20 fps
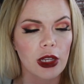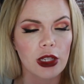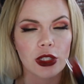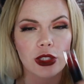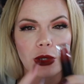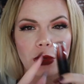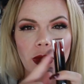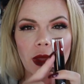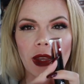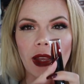
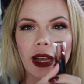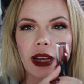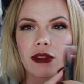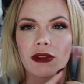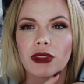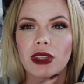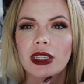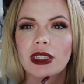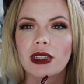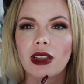So they
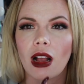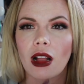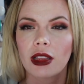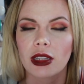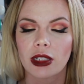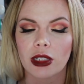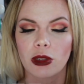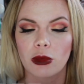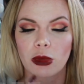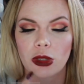have this
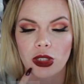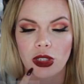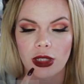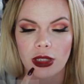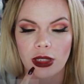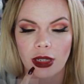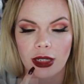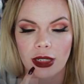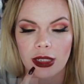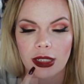color, which
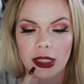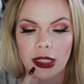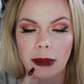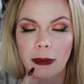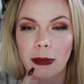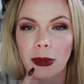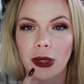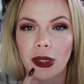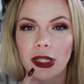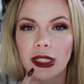is like a
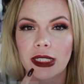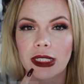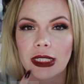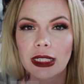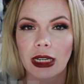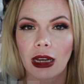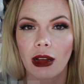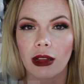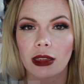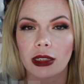deep
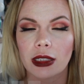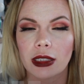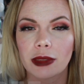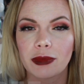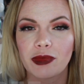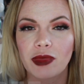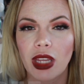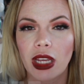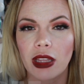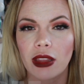burgundy
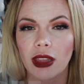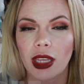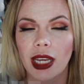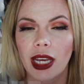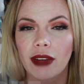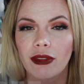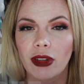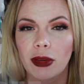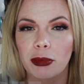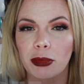color. They
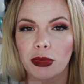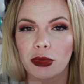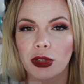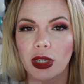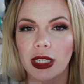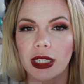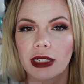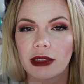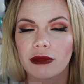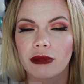have a
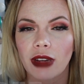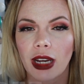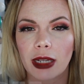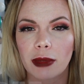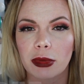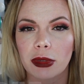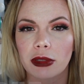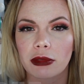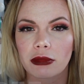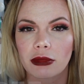bright,
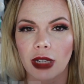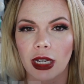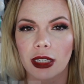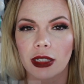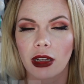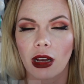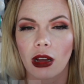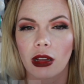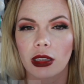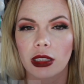vibrant
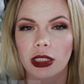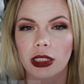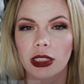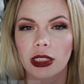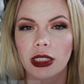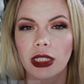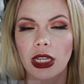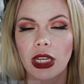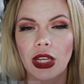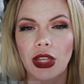red
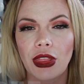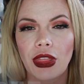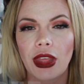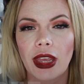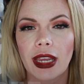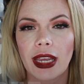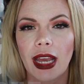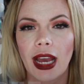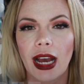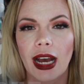color.
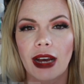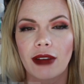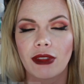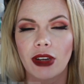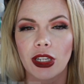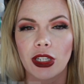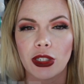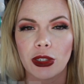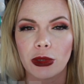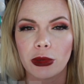They have
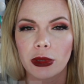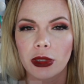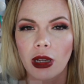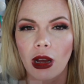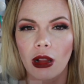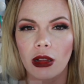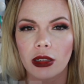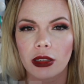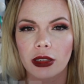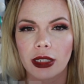a nude
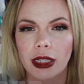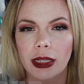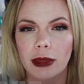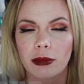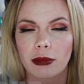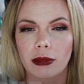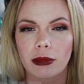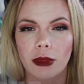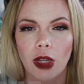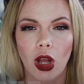color
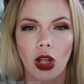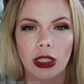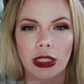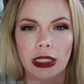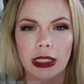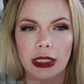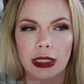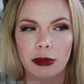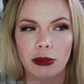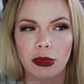named
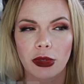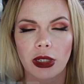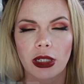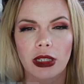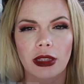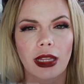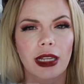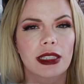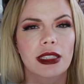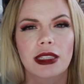called
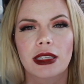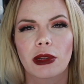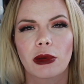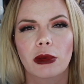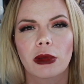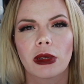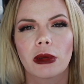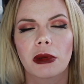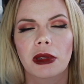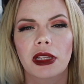Libra. That's the
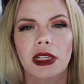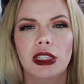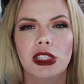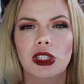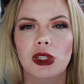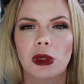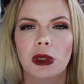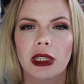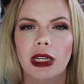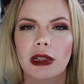only one
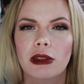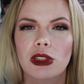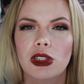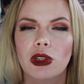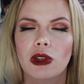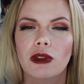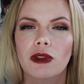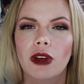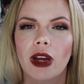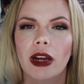that's sold out
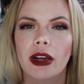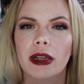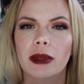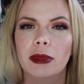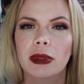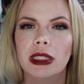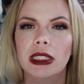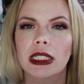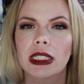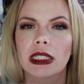so far, I
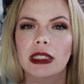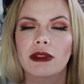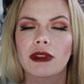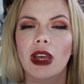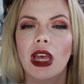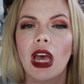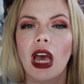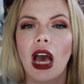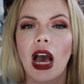believe.